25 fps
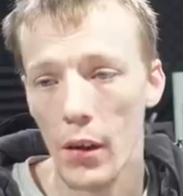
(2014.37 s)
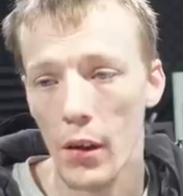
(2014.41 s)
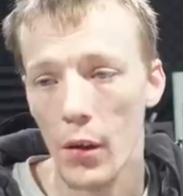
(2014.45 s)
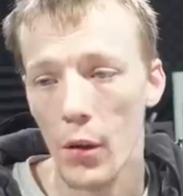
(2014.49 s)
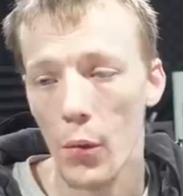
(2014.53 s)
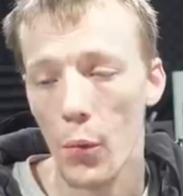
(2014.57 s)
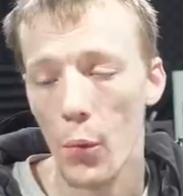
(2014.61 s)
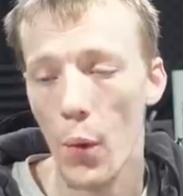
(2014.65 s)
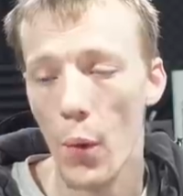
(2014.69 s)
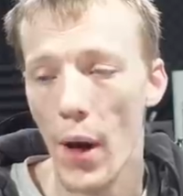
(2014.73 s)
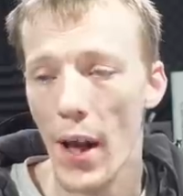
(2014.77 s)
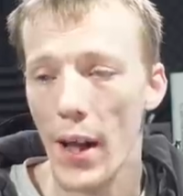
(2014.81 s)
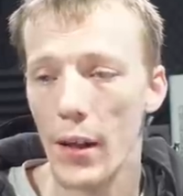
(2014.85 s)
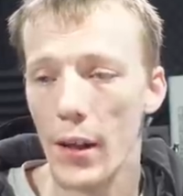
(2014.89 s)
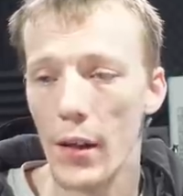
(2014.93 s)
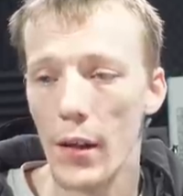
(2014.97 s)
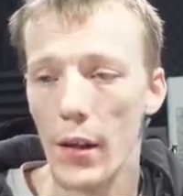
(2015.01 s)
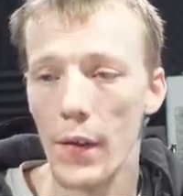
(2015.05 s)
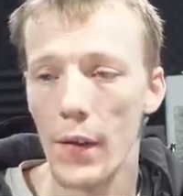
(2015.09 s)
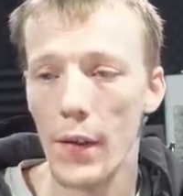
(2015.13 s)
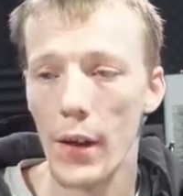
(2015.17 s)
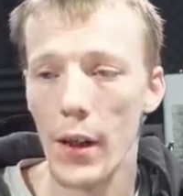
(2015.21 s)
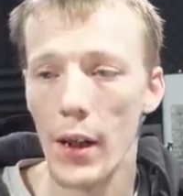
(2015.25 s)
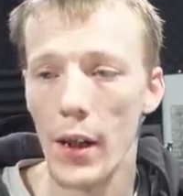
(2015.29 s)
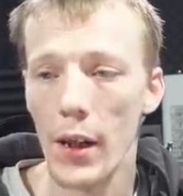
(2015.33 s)
When
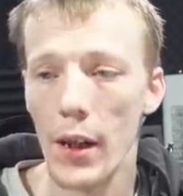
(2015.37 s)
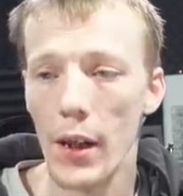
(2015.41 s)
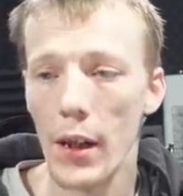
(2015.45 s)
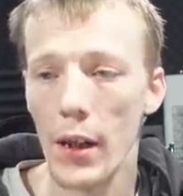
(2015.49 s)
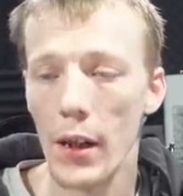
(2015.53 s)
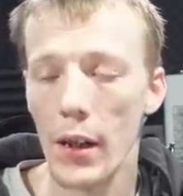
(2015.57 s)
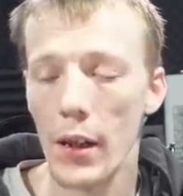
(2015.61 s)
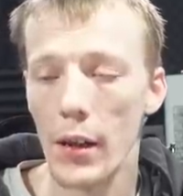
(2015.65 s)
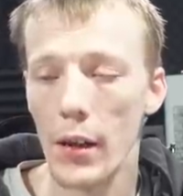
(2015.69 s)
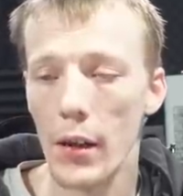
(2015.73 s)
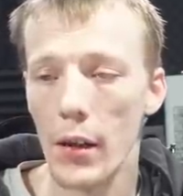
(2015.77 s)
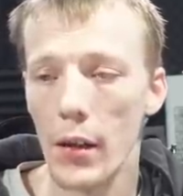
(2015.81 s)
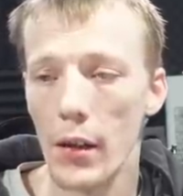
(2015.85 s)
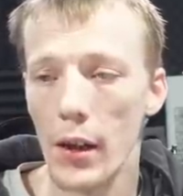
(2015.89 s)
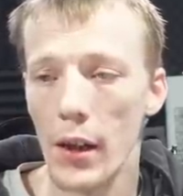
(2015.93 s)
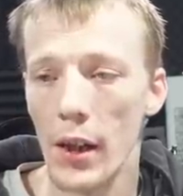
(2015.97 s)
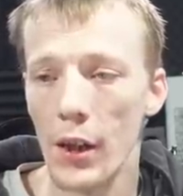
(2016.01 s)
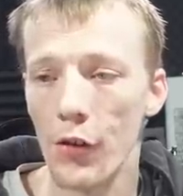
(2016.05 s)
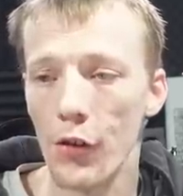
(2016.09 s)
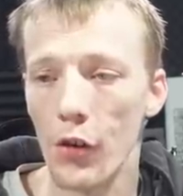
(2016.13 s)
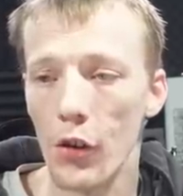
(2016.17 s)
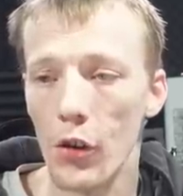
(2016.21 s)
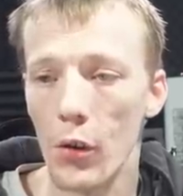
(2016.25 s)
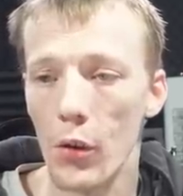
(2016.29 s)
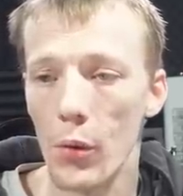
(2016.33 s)
the
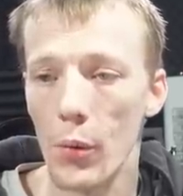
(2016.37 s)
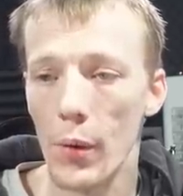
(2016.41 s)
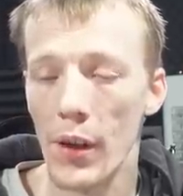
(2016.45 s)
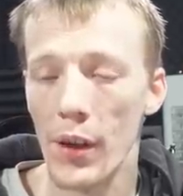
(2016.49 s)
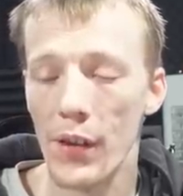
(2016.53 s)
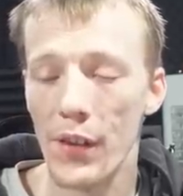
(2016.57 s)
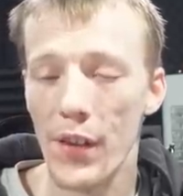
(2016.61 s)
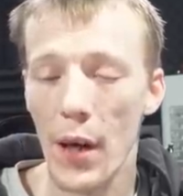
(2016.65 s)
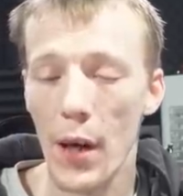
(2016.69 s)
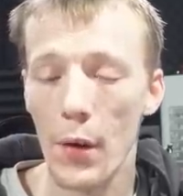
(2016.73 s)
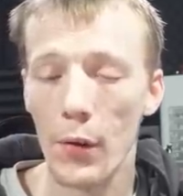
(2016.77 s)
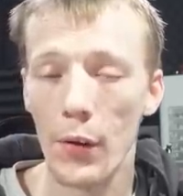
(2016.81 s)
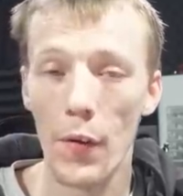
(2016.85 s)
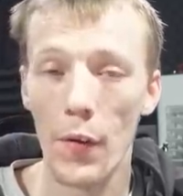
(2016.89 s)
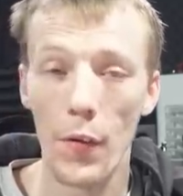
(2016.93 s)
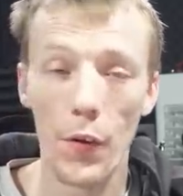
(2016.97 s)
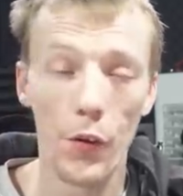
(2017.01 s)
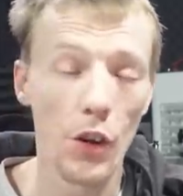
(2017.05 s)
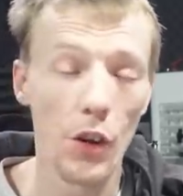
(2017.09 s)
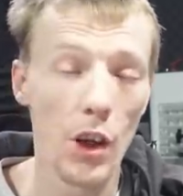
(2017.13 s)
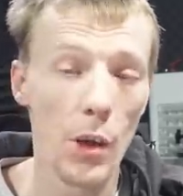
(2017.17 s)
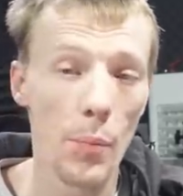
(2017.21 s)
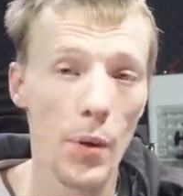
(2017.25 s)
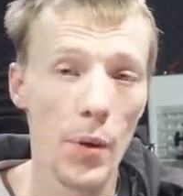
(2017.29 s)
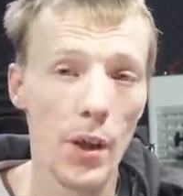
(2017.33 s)
issue is down to the
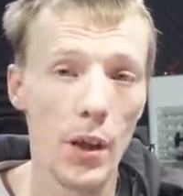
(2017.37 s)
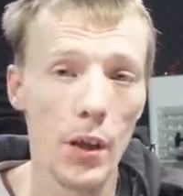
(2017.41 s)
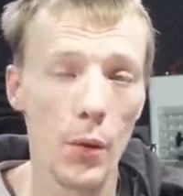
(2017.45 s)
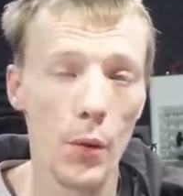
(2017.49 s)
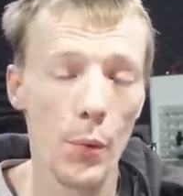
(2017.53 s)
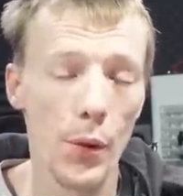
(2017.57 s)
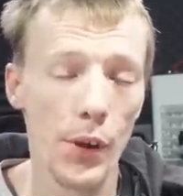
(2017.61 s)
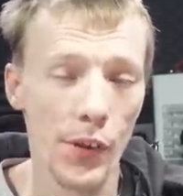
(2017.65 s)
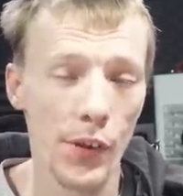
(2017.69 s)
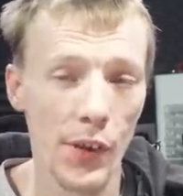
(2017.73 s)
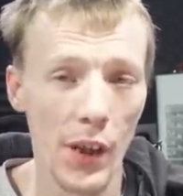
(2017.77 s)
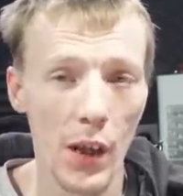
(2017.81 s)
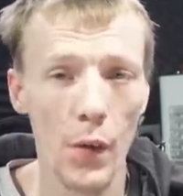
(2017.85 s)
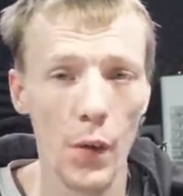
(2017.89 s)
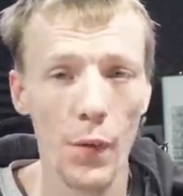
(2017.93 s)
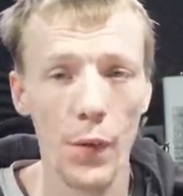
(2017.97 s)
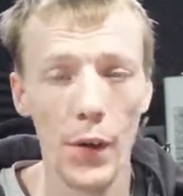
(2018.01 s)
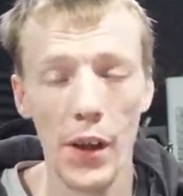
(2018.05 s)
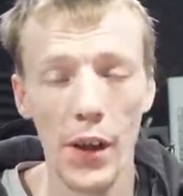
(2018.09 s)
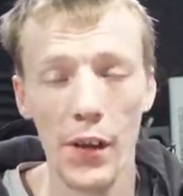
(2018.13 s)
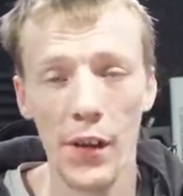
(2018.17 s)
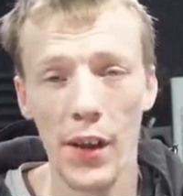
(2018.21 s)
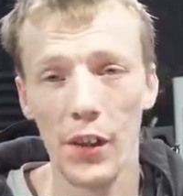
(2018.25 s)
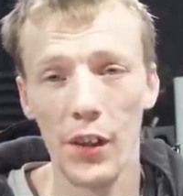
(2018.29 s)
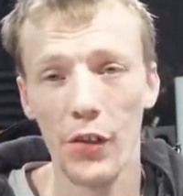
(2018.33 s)
GPU itself and
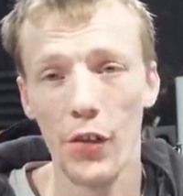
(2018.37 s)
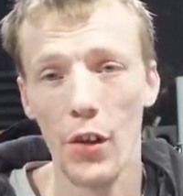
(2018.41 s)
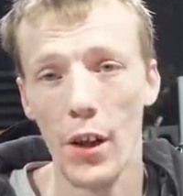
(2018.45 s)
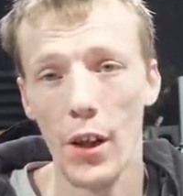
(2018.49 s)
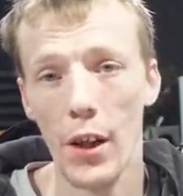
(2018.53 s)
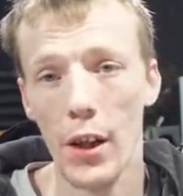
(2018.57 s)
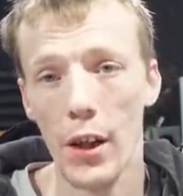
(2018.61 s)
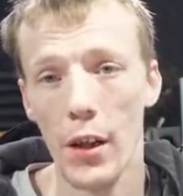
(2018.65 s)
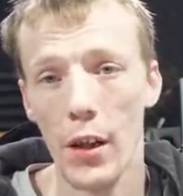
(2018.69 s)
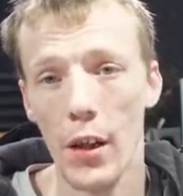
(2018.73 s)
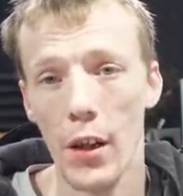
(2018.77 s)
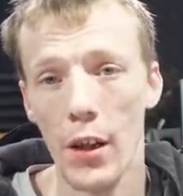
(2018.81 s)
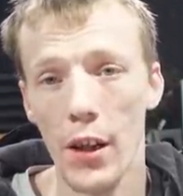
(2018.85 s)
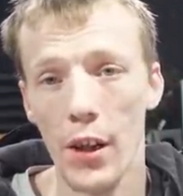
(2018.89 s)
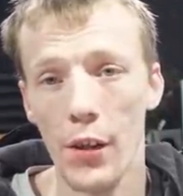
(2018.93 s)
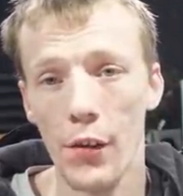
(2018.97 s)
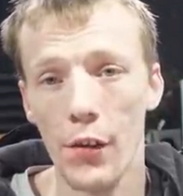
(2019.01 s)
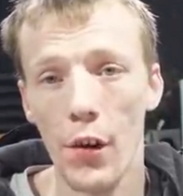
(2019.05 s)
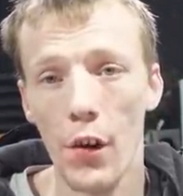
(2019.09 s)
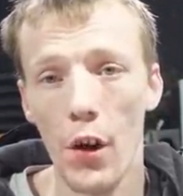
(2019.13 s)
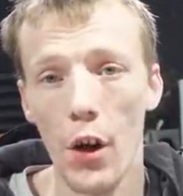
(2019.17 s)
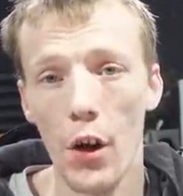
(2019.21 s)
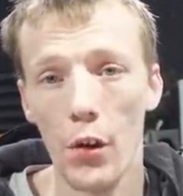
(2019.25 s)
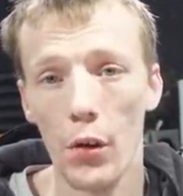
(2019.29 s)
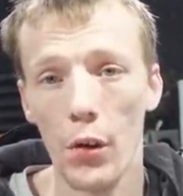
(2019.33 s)
it's actually an
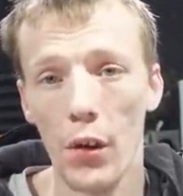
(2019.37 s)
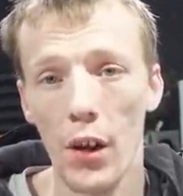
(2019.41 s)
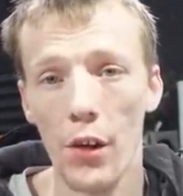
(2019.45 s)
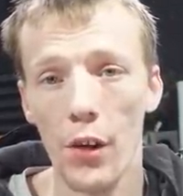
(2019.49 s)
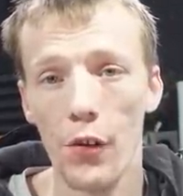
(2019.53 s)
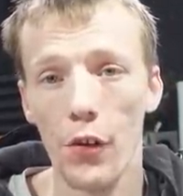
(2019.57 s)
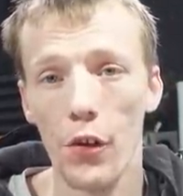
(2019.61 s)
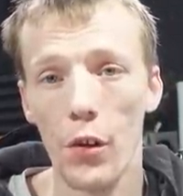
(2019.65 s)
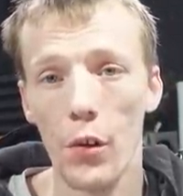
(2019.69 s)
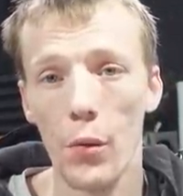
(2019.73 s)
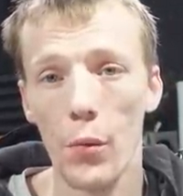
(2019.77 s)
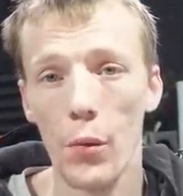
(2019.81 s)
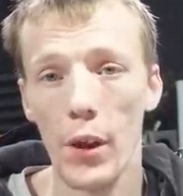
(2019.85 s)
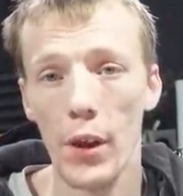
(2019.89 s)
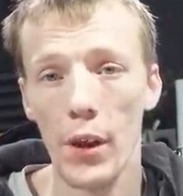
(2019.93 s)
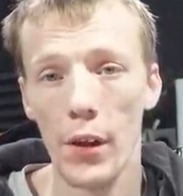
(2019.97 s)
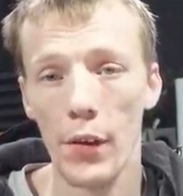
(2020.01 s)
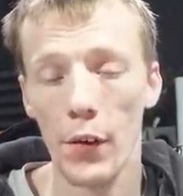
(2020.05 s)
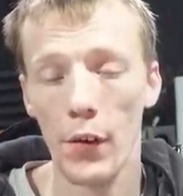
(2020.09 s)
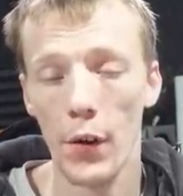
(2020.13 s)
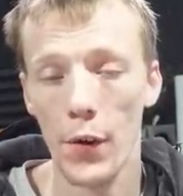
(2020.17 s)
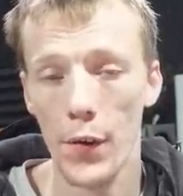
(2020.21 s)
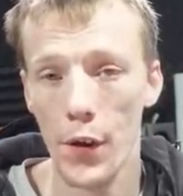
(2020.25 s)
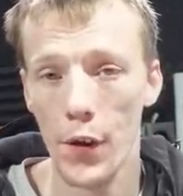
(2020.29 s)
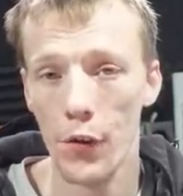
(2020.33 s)
internal issue
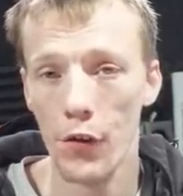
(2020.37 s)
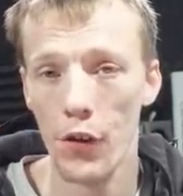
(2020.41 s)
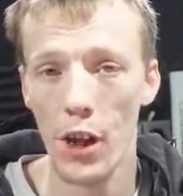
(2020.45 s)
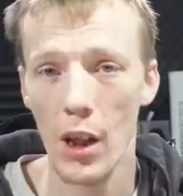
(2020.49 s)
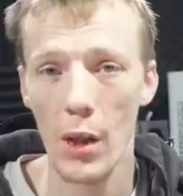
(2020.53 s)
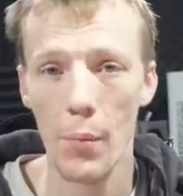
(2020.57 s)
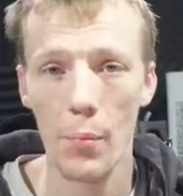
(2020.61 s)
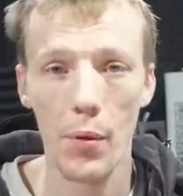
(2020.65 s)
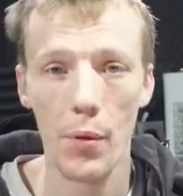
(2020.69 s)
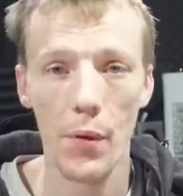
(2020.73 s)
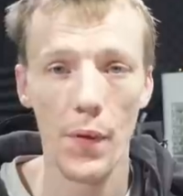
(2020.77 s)
inside the chip,